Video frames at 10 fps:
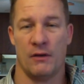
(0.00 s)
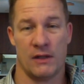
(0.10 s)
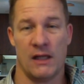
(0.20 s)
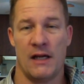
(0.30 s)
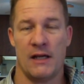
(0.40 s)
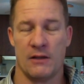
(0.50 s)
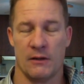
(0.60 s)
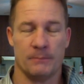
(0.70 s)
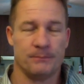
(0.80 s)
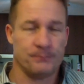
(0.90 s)
It's a lot
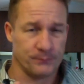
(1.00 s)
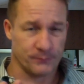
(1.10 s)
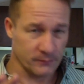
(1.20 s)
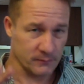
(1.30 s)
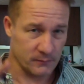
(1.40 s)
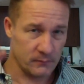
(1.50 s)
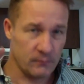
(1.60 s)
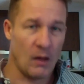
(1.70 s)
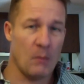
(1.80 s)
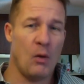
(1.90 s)
easier.
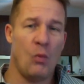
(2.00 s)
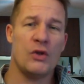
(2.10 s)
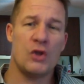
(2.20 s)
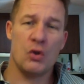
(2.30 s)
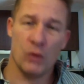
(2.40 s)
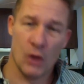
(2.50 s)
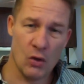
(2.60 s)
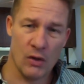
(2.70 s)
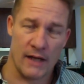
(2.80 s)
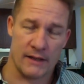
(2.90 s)
But once you
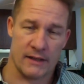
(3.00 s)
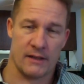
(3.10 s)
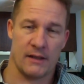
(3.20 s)
learn it,